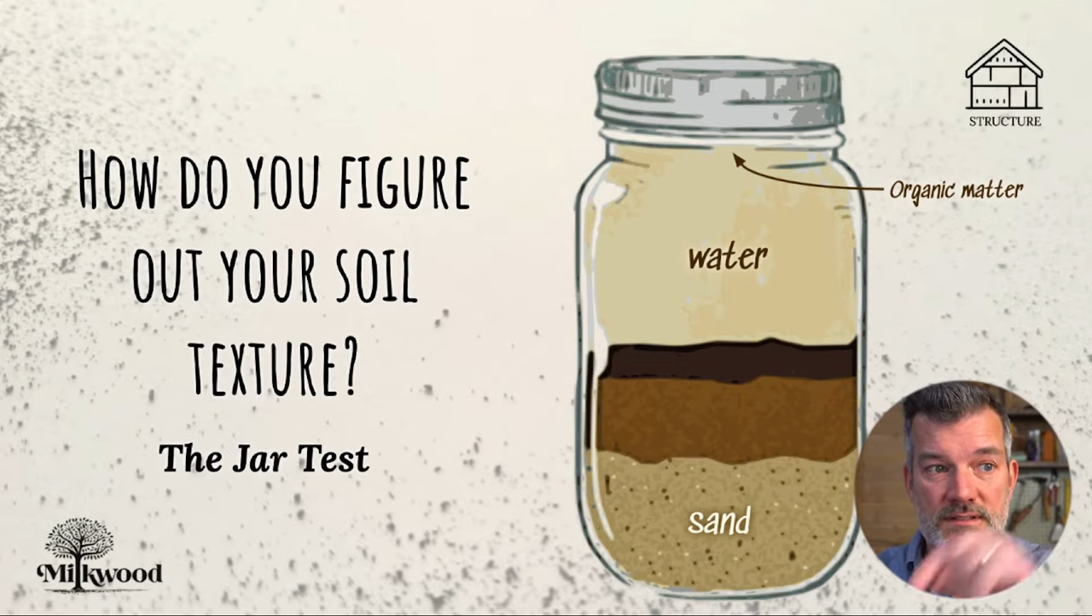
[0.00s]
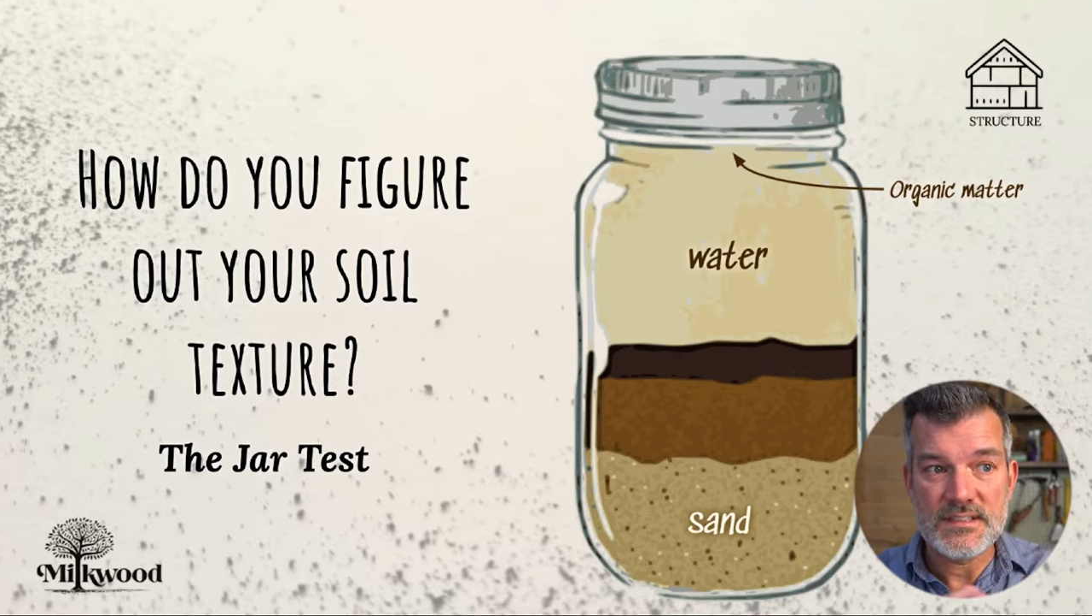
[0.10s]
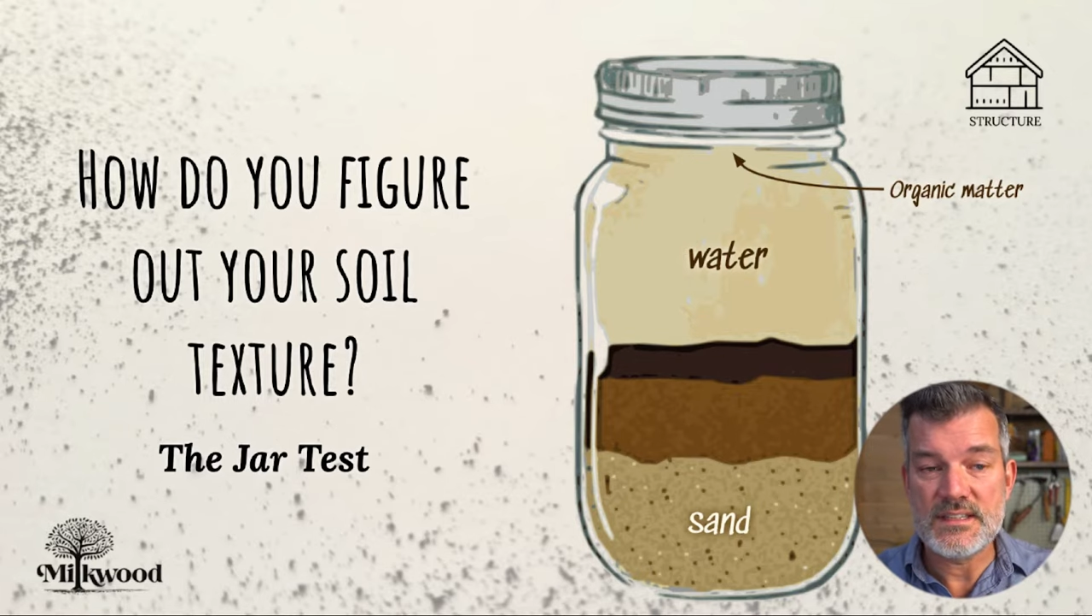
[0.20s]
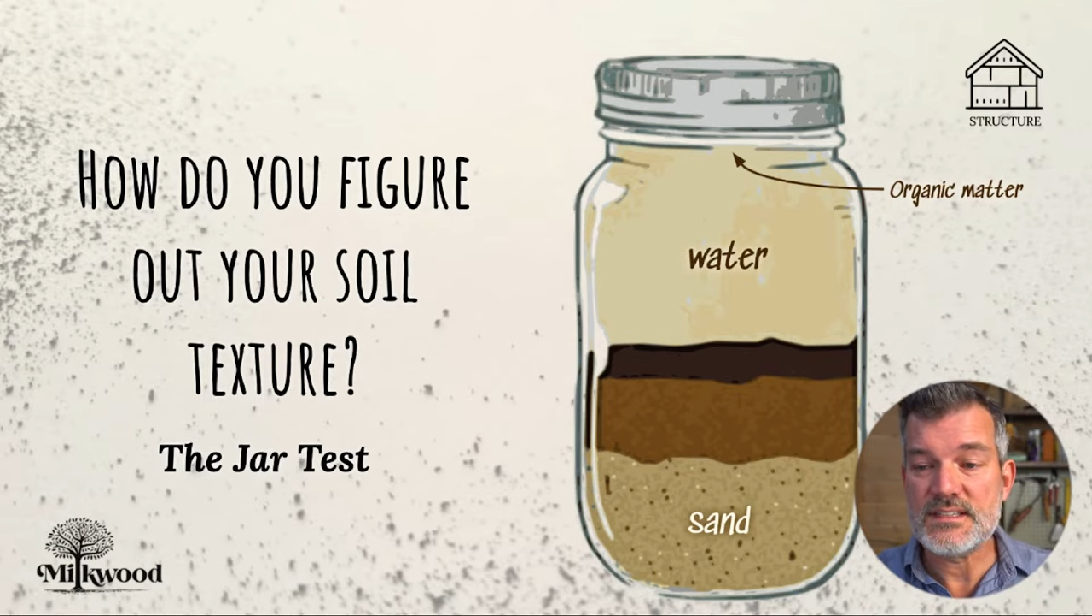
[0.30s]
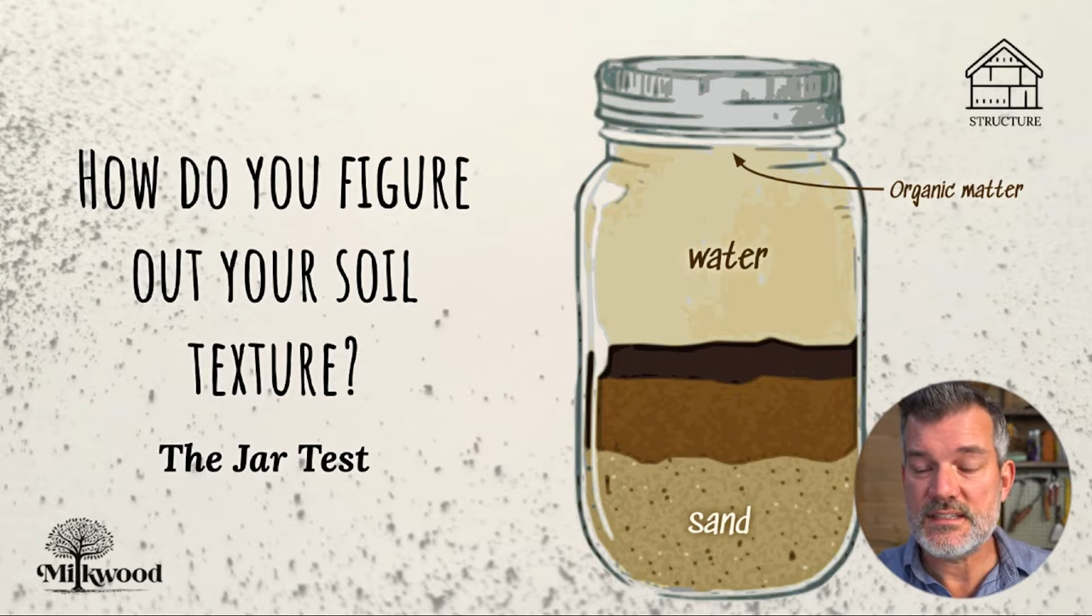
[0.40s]

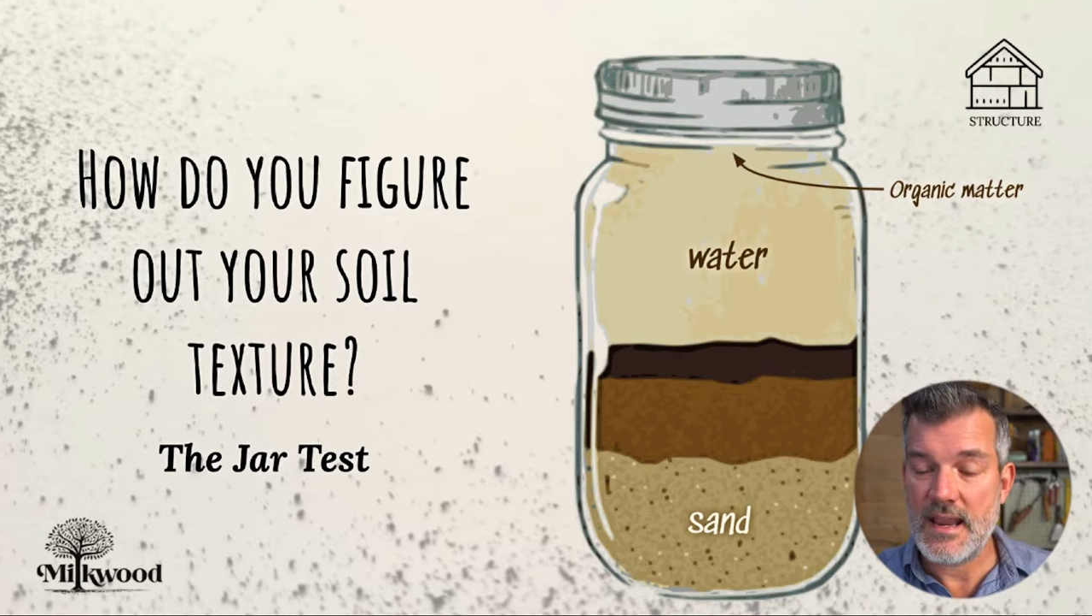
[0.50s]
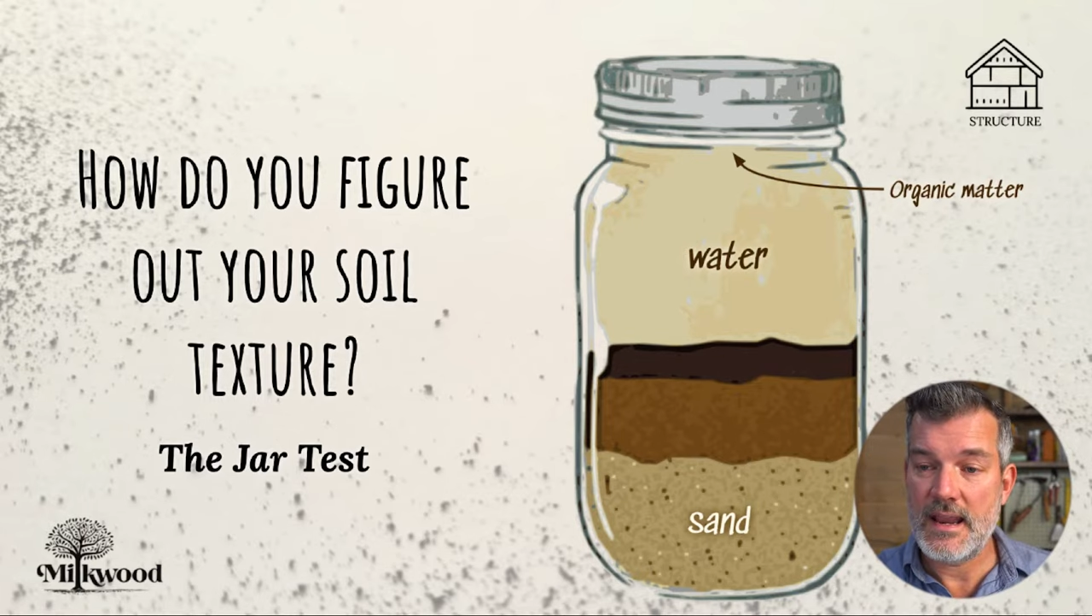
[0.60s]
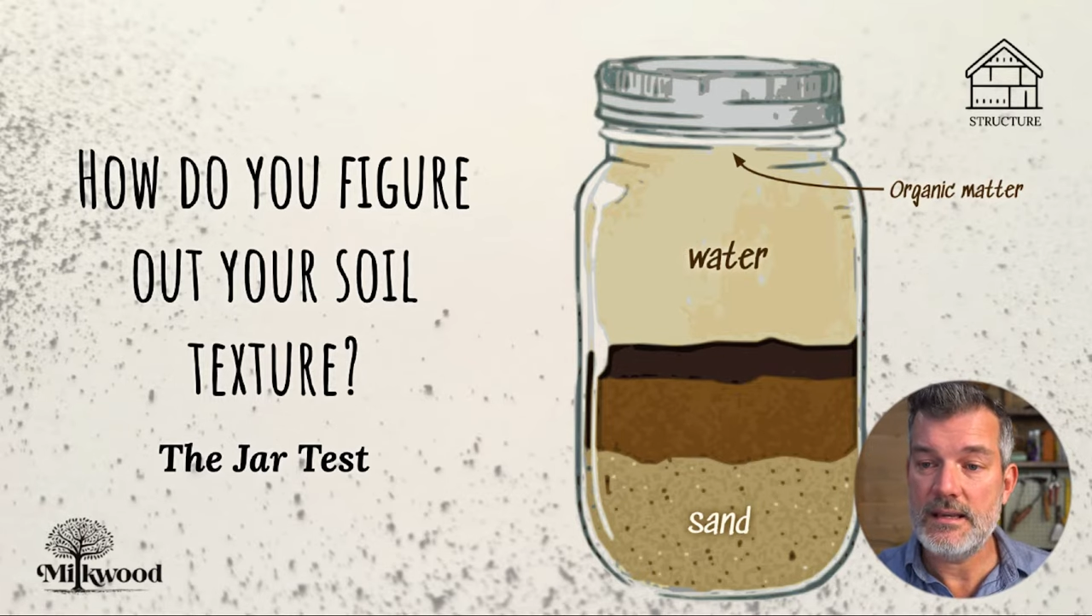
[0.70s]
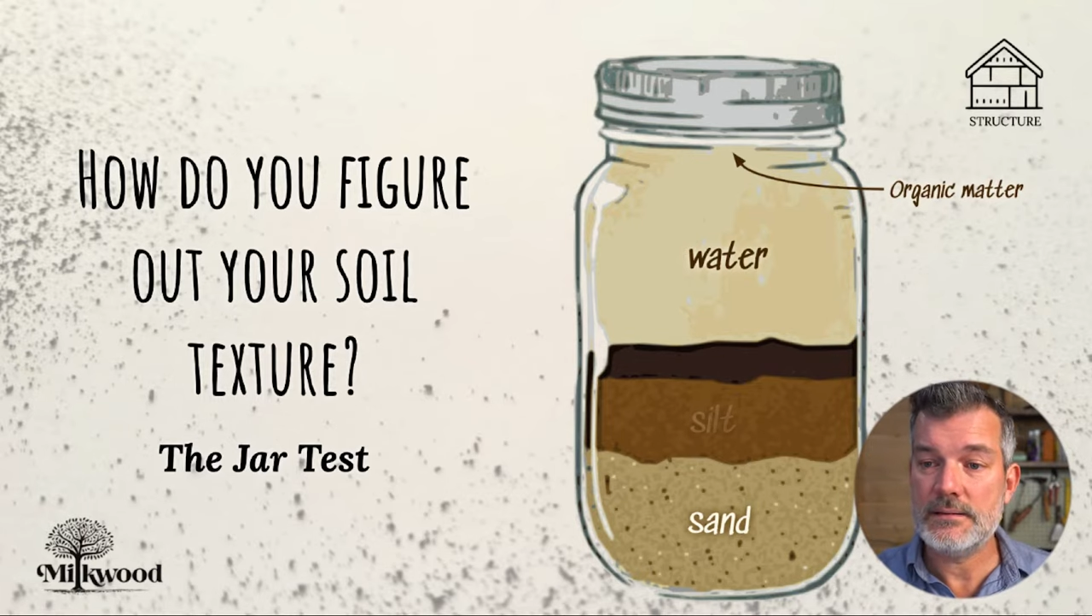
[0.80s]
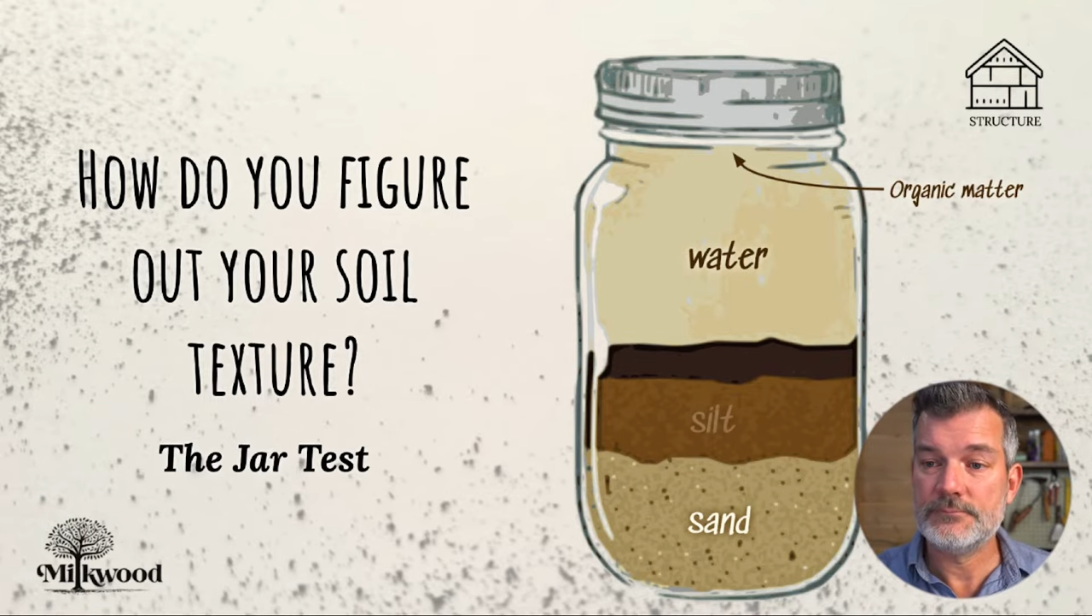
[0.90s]
is the
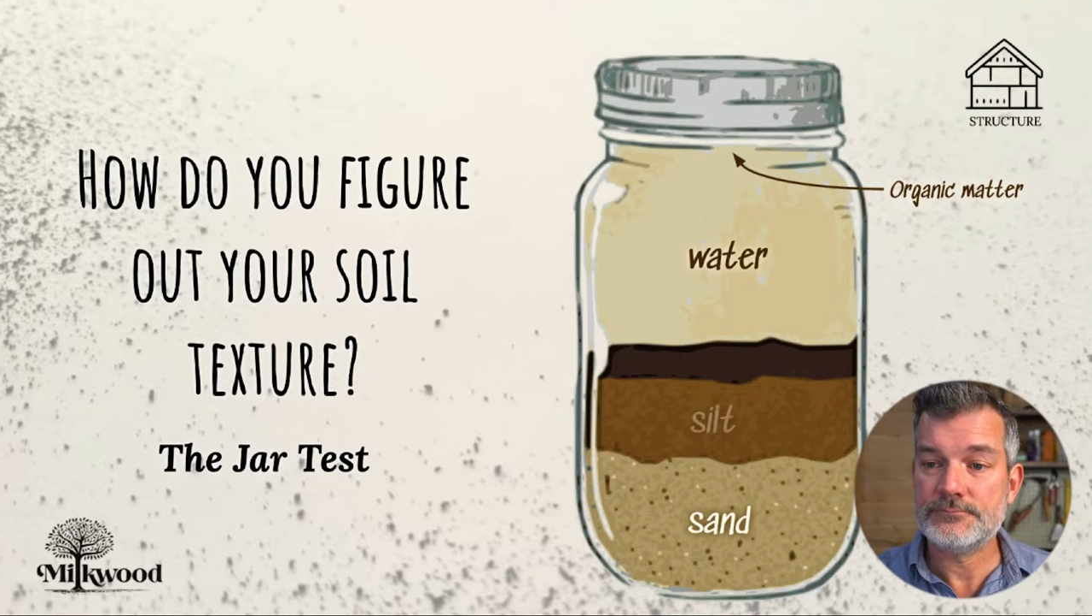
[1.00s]
sand.